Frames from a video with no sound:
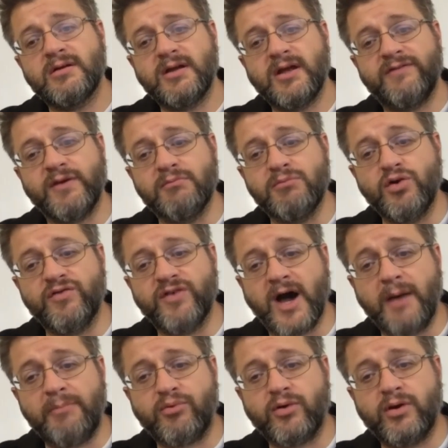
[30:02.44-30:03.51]
If you move
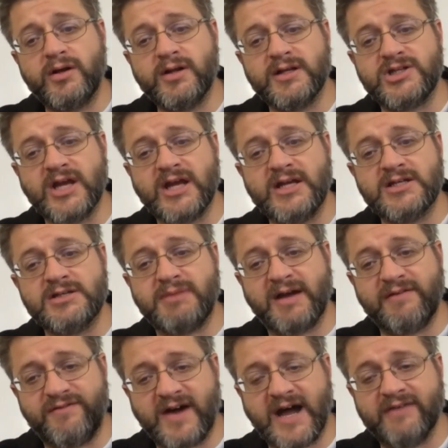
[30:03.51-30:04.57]
upward, it changes by
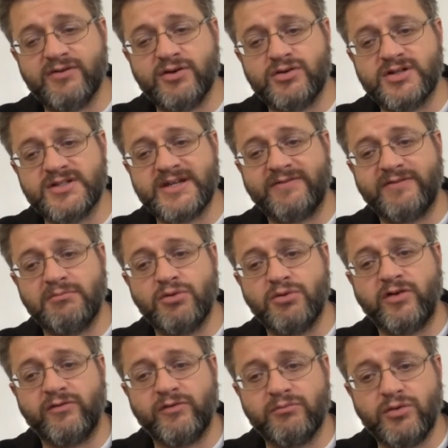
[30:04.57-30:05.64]
5 newtons every
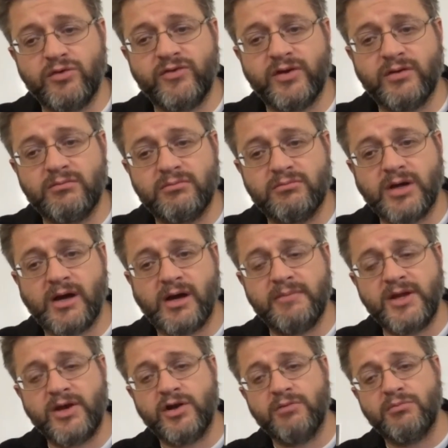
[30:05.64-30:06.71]
meter
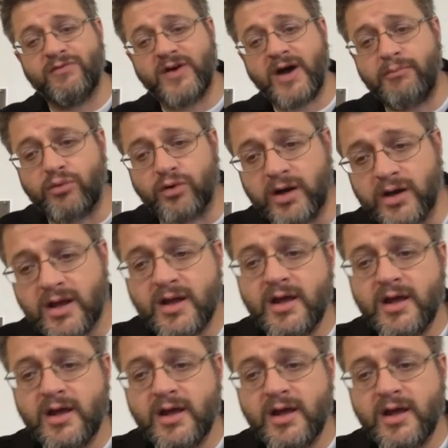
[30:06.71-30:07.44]
you move upward.